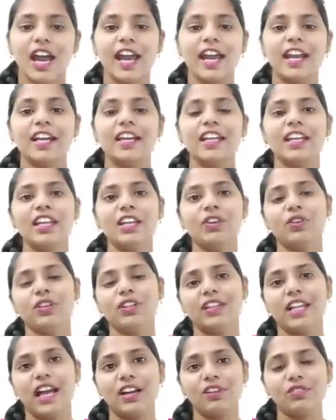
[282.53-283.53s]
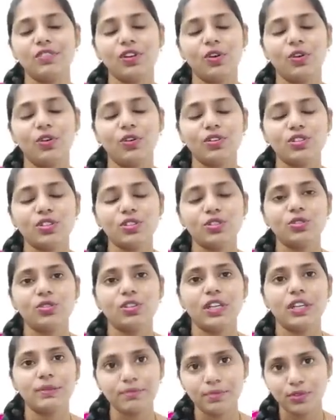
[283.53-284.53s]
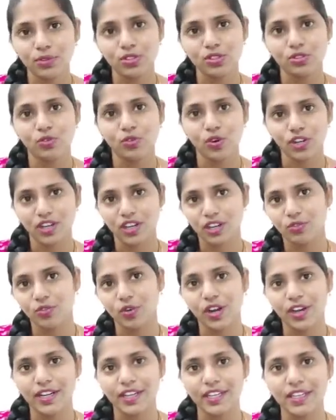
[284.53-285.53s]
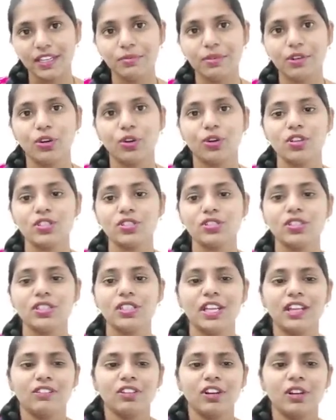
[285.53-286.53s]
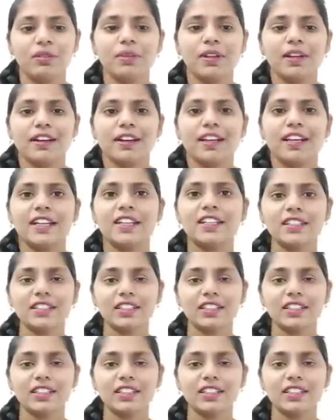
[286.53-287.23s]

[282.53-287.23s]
and even that will also improve the water quality because there will be red,